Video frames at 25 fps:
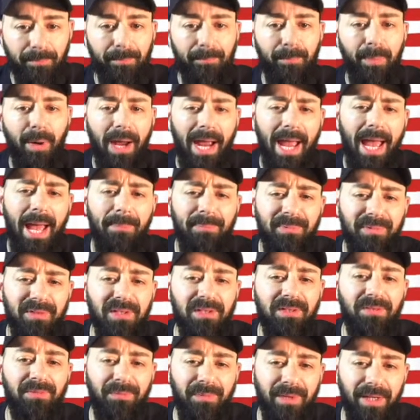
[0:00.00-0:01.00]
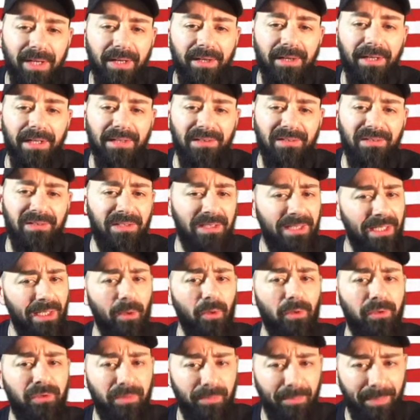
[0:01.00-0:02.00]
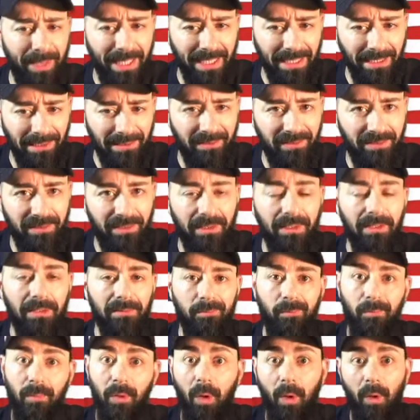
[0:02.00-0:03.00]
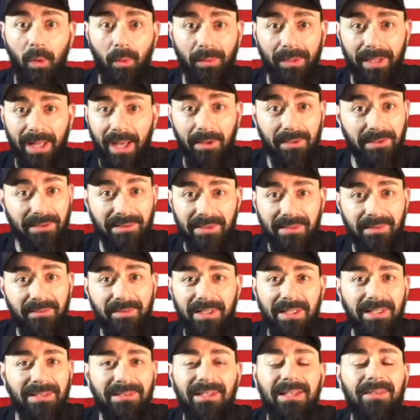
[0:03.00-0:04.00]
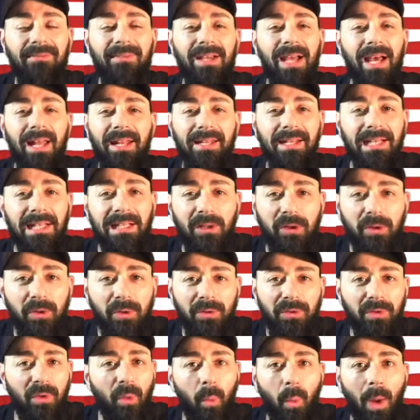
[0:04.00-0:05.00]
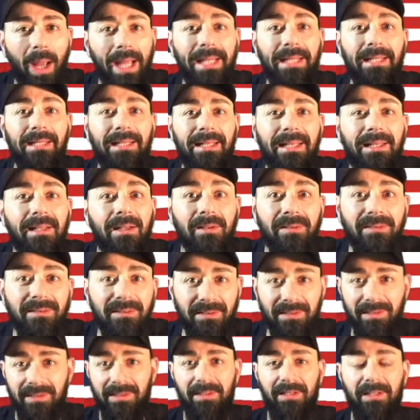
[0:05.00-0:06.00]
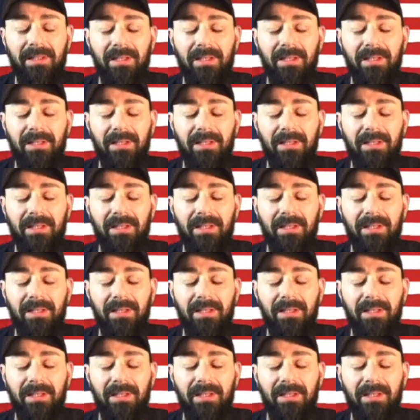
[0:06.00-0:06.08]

Perhaps this fear is guilt-based. Oh, now he's even got to include the white guilt.